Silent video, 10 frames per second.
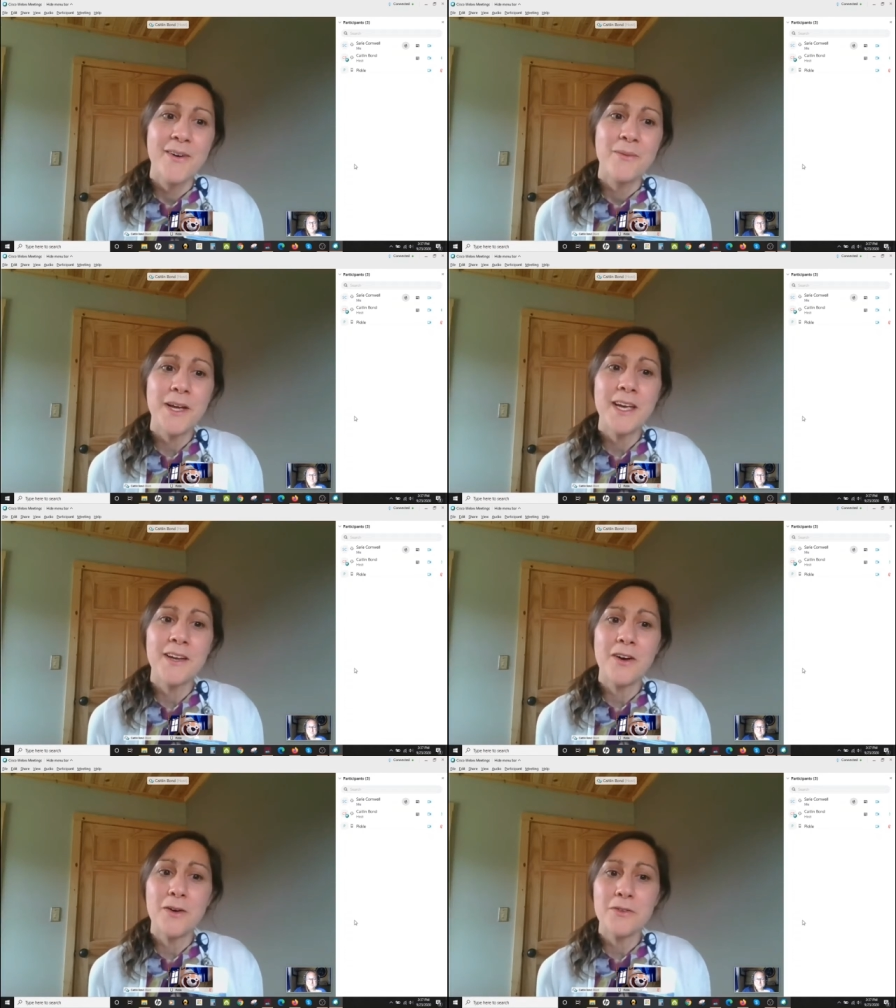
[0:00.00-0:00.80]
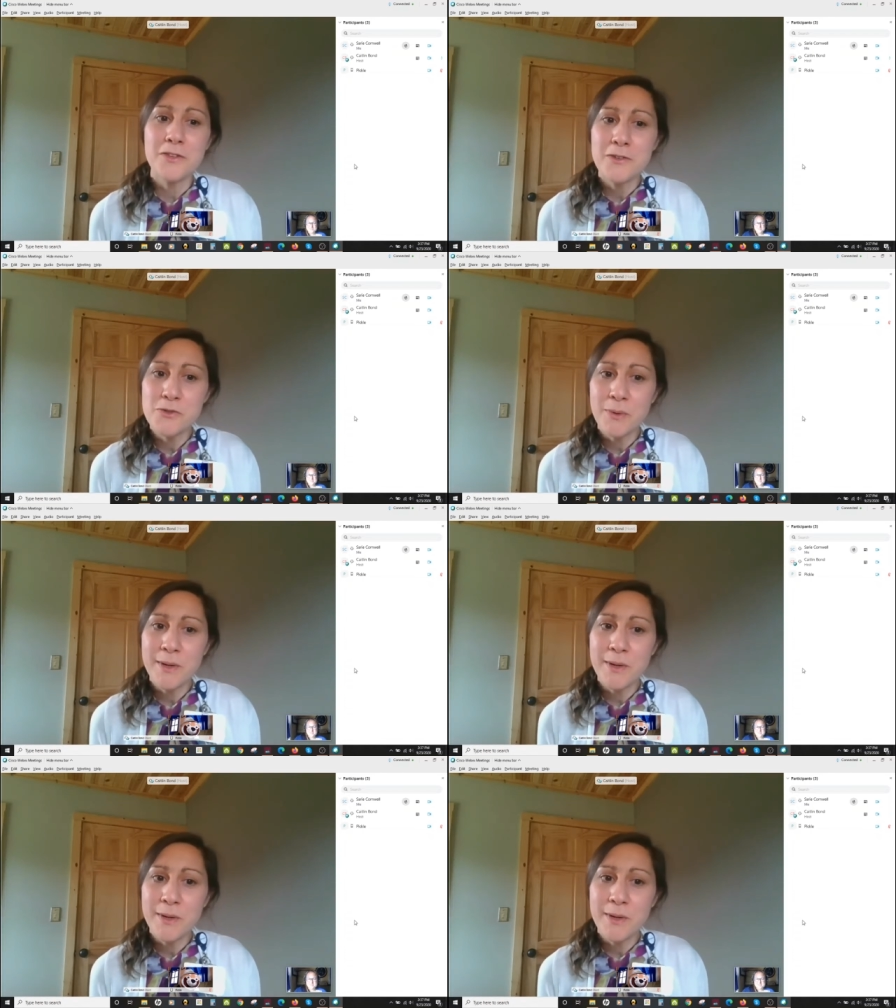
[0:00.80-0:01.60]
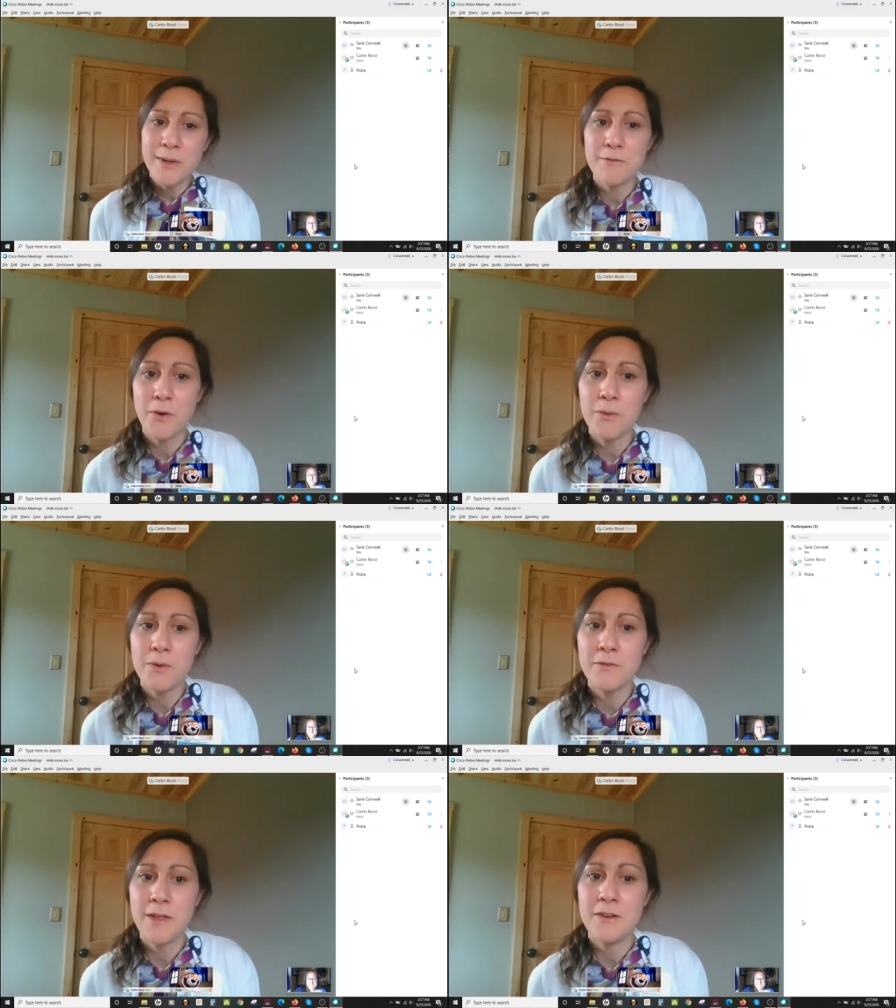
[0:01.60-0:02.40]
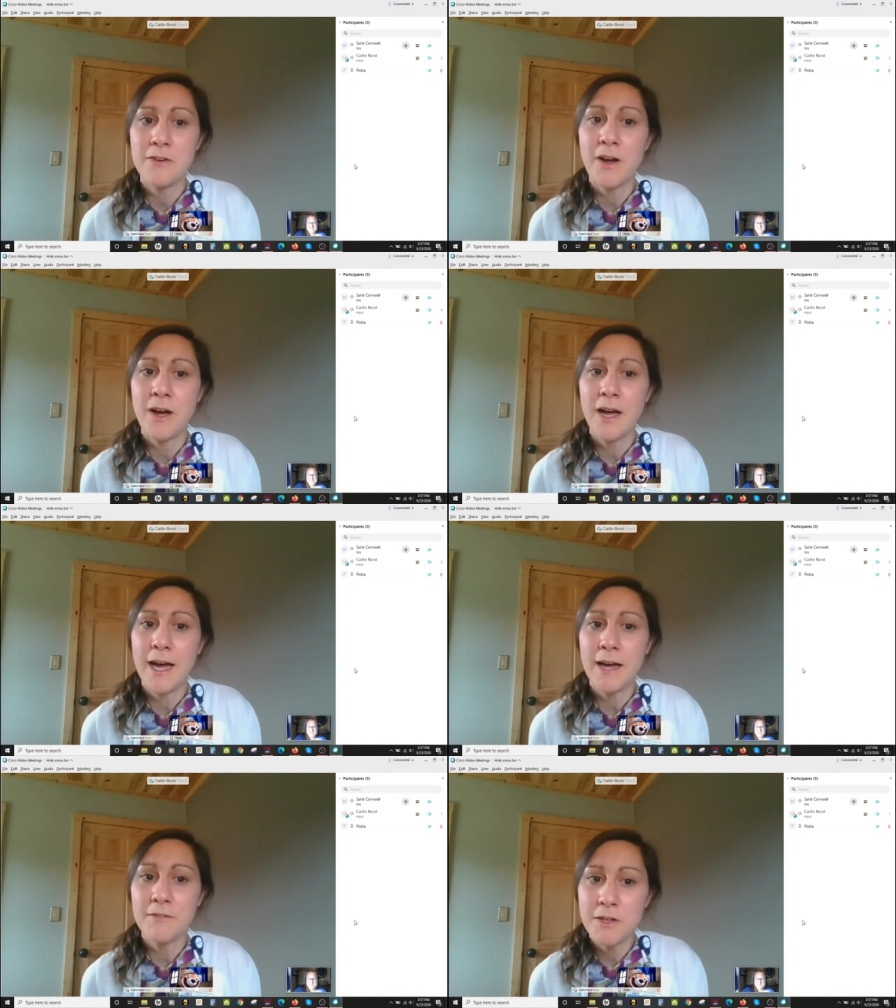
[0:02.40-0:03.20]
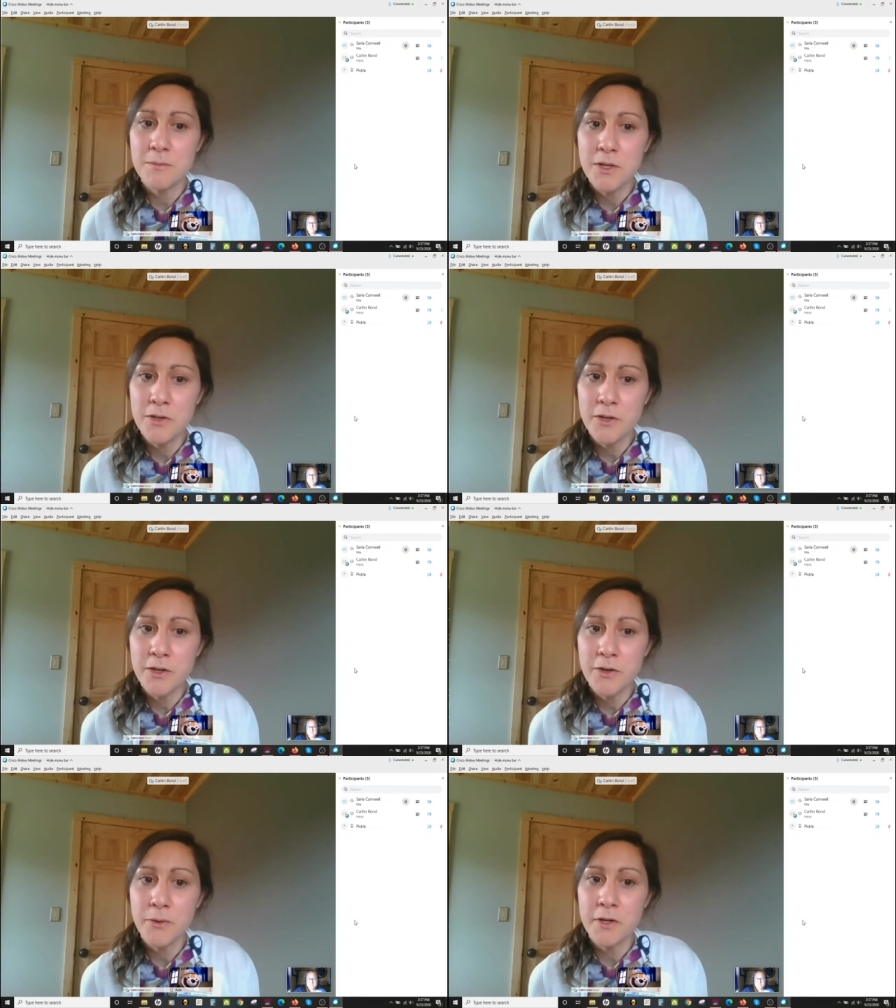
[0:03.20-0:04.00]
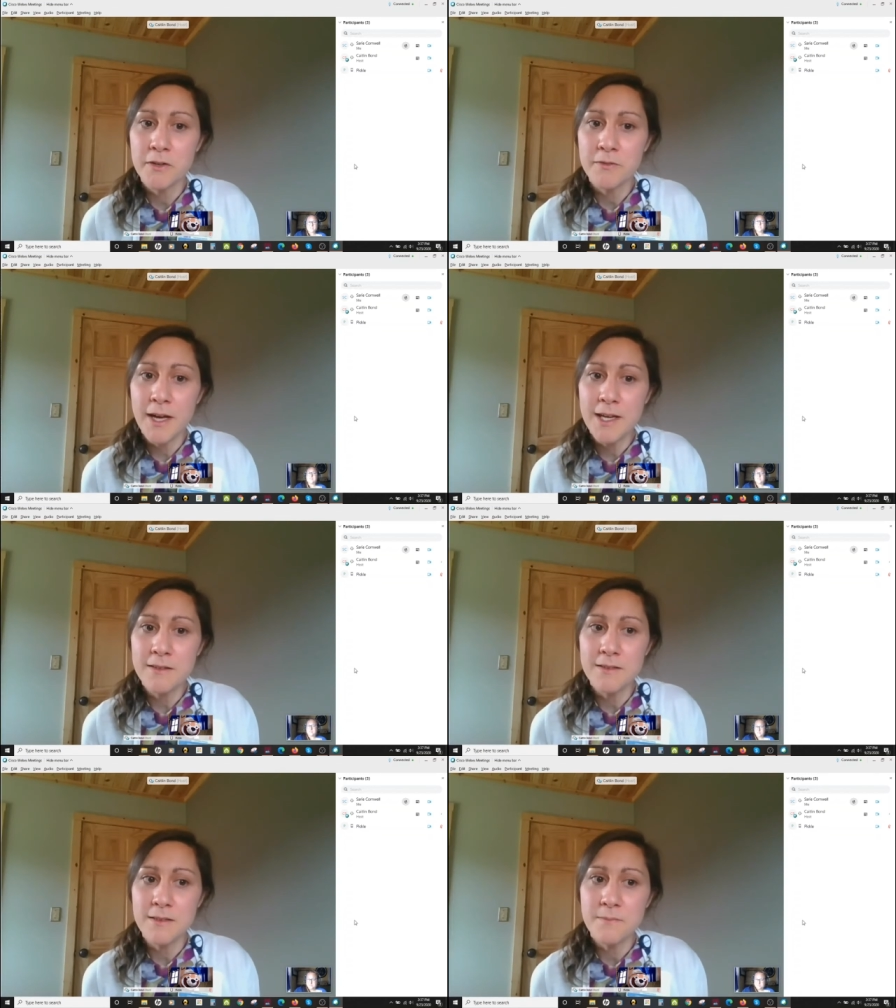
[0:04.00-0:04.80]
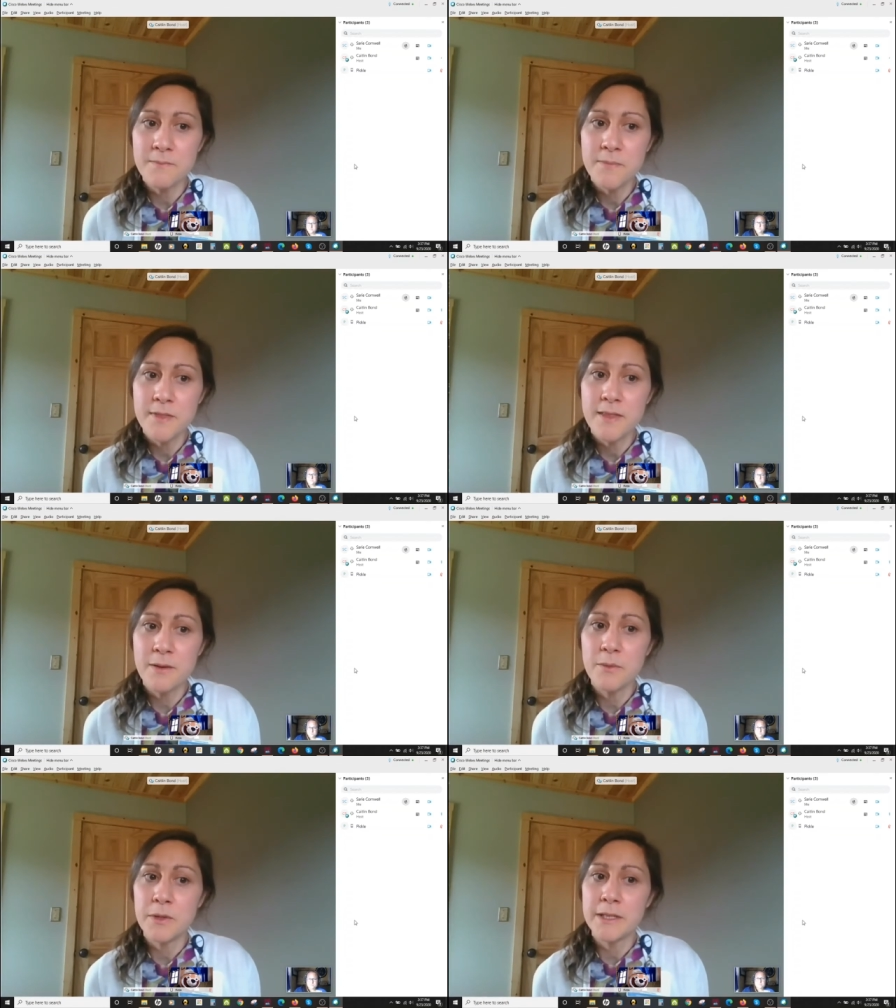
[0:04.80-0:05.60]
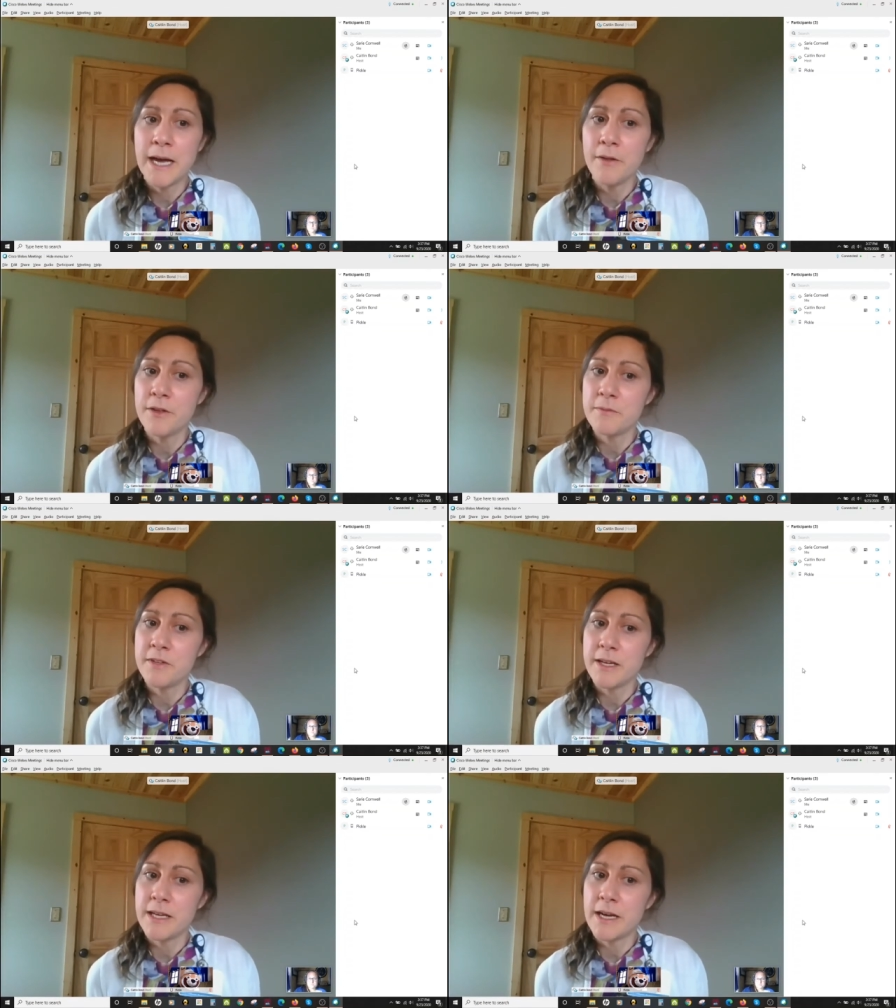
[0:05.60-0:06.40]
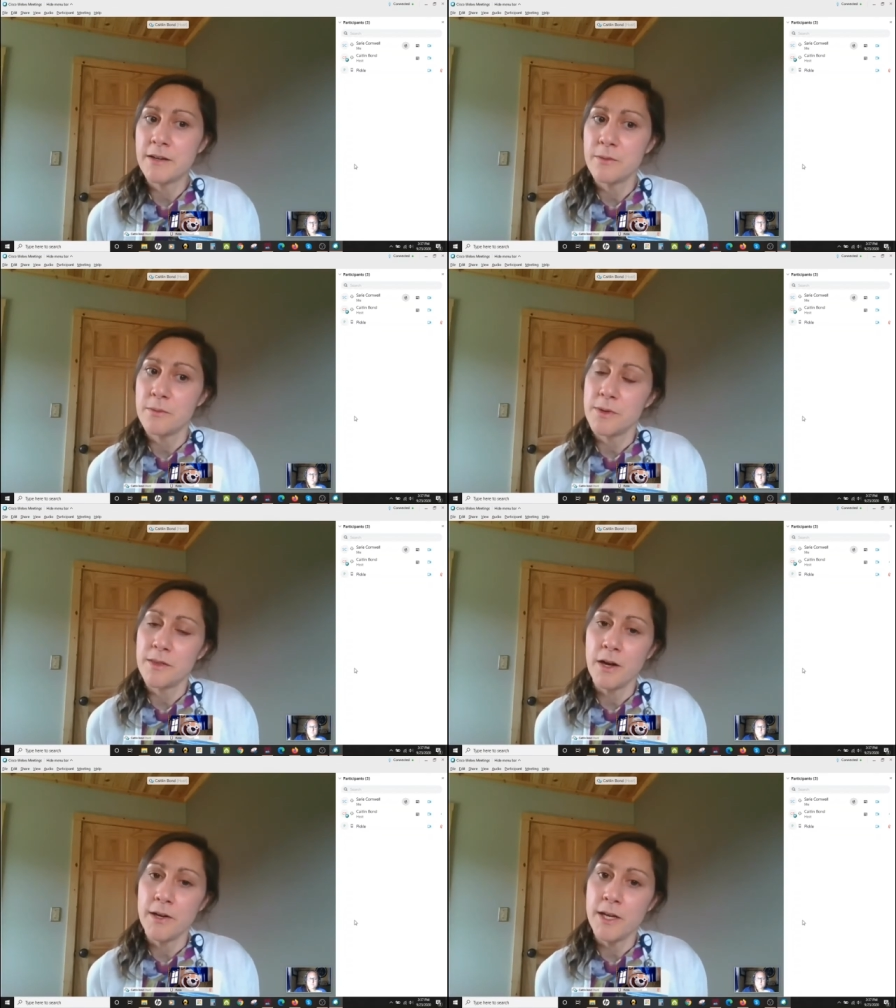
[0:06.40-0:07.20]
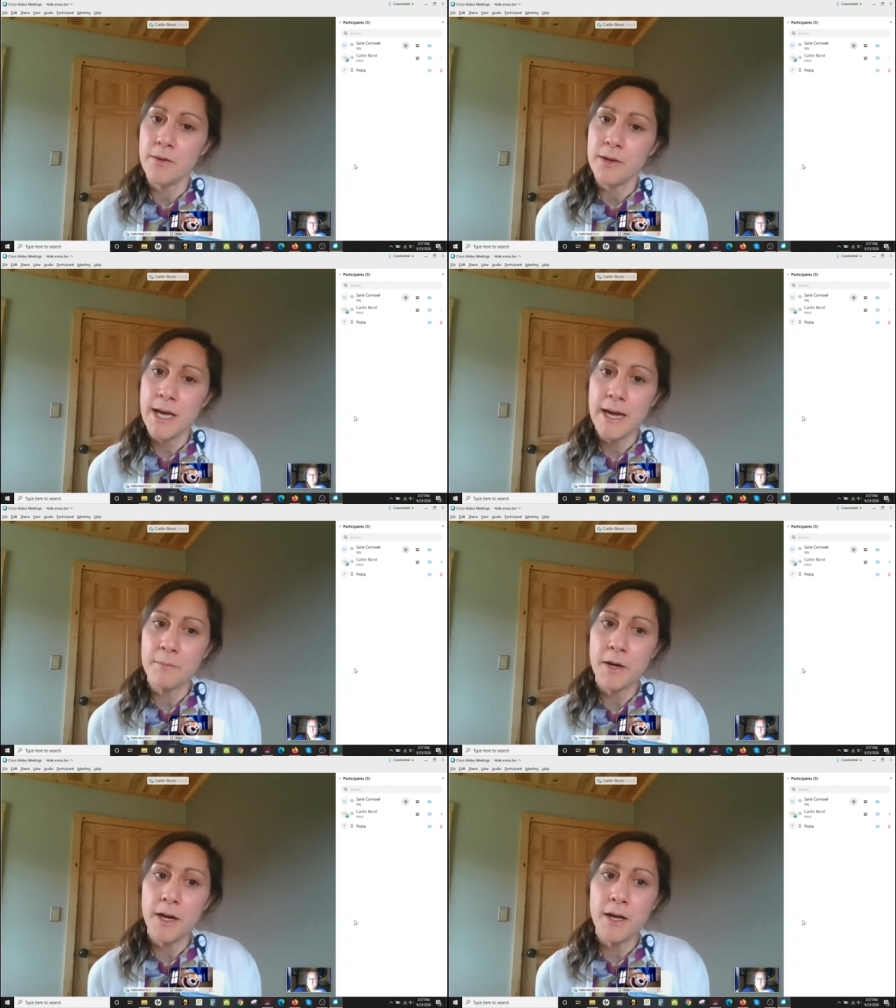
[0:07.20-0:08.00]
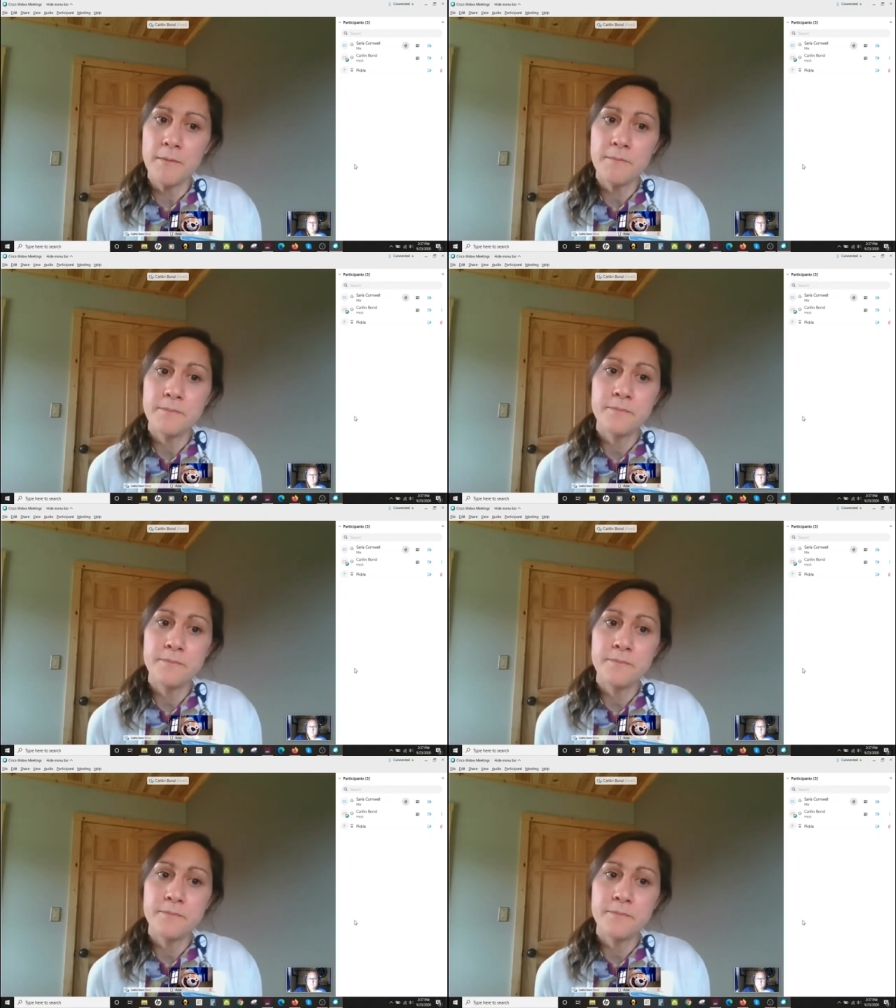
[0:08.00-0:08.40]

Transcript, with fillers: One can also join us by phone if they do not have a computer or a device that will allow them to connect with audio and camera.